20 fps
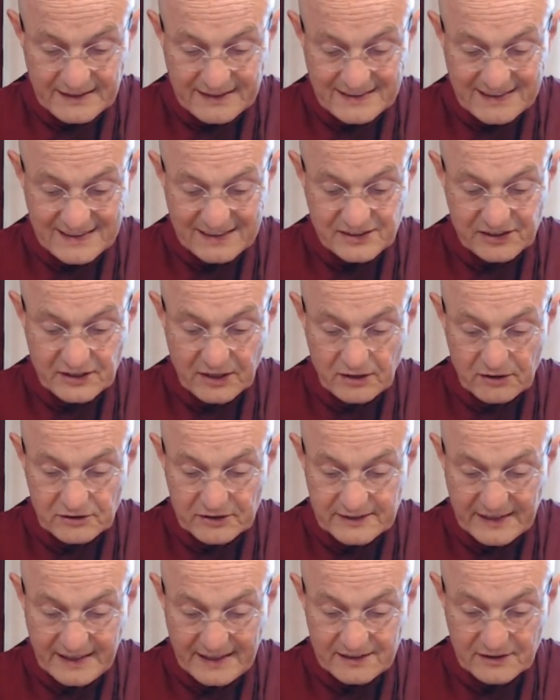
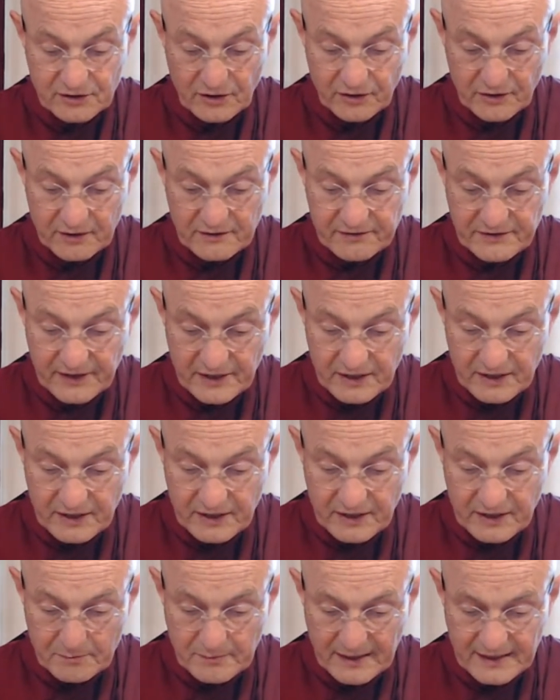discontent, or
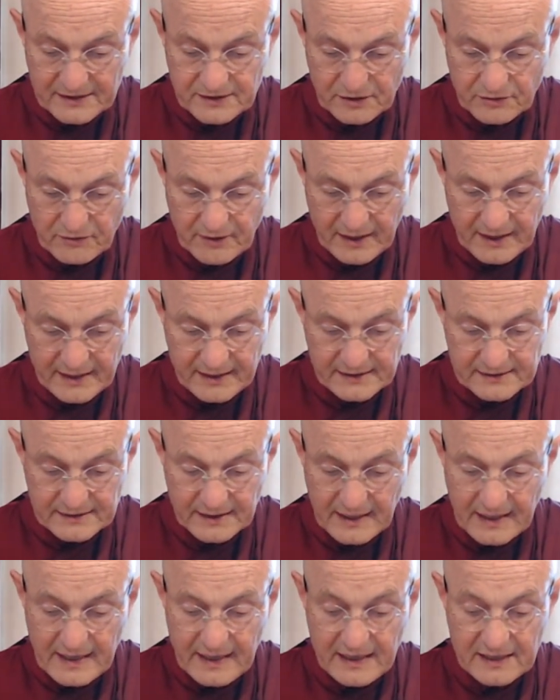aversion might
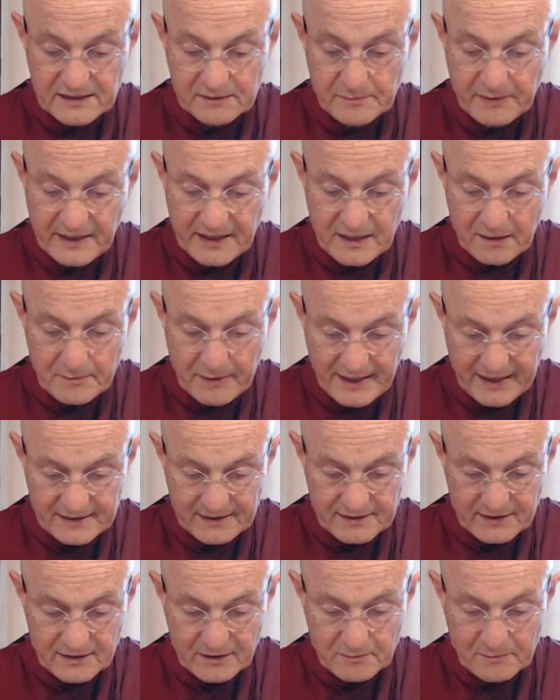arise has been
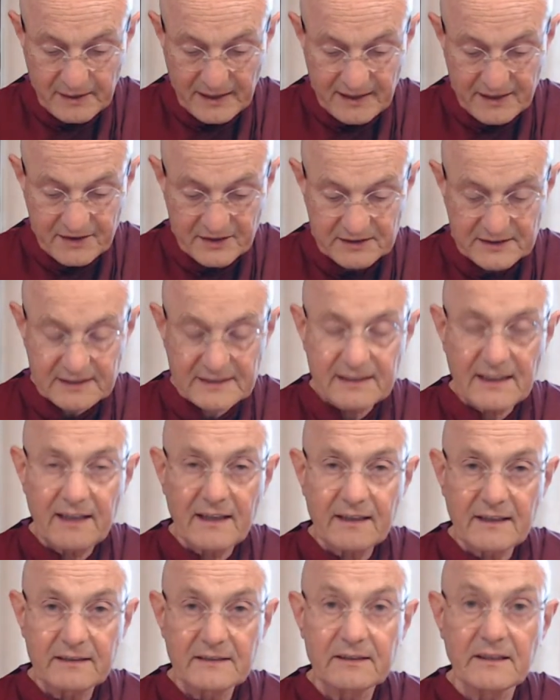abandoned by the
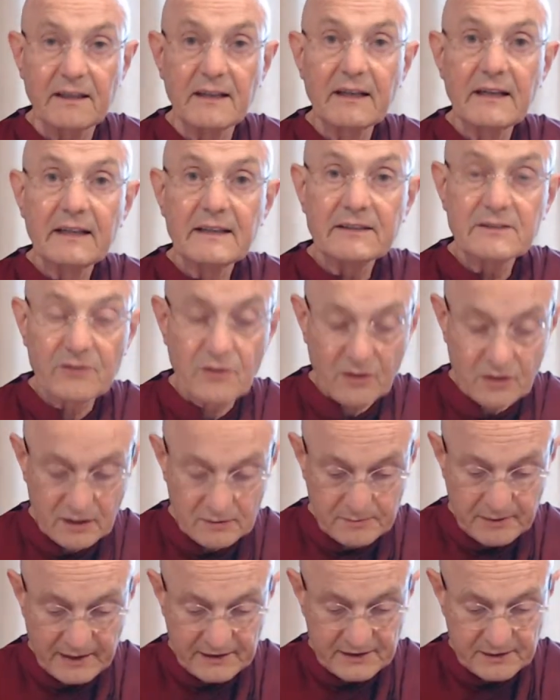Tathagata. He's talking
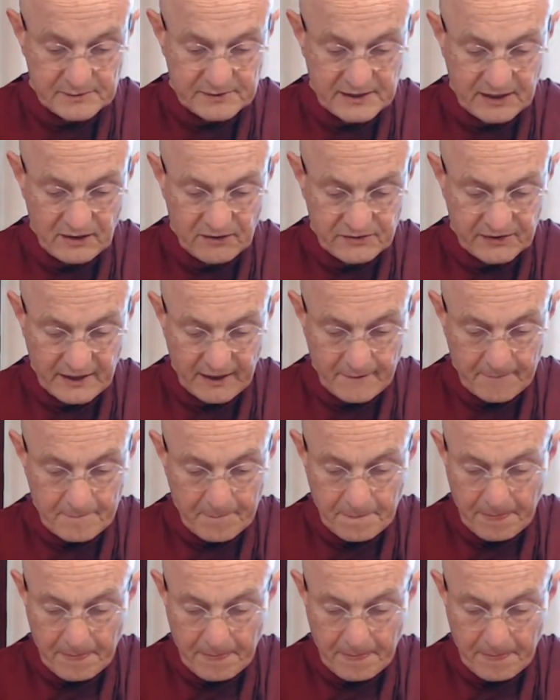about himself now.